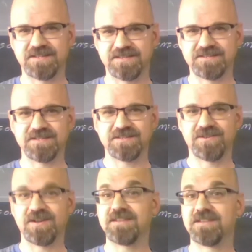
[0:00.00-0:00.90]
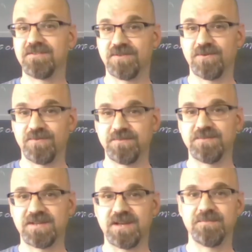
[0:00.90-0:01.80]
that it's a good idea for a woman
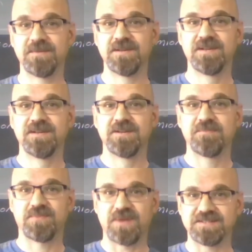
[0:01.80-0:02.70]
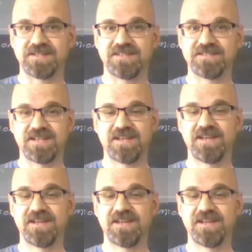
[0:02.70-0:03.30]
to become president,